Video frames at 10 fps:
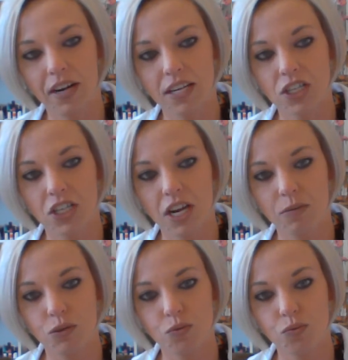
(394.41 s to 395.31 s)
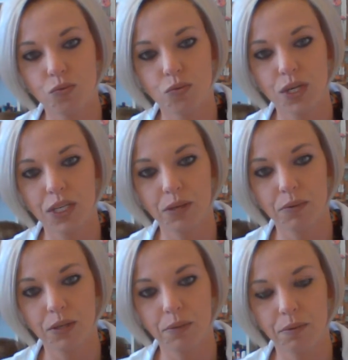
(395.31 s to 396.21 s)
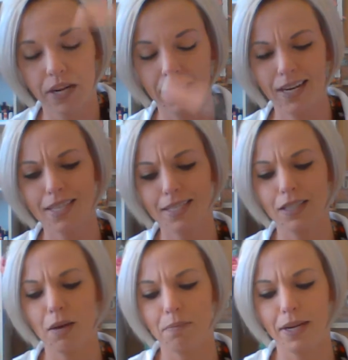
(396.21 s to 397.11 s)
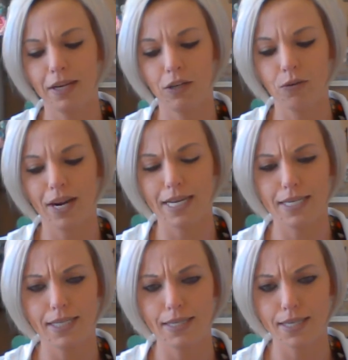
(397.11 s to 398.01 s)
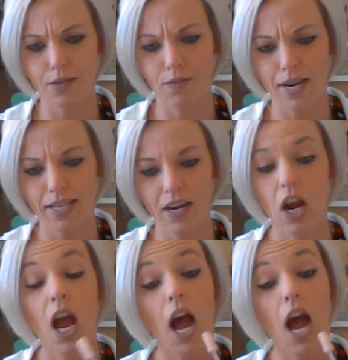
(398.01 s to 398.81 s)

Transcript: I just thought it was really, really pretty. And it's lumpy and crazy looking right there.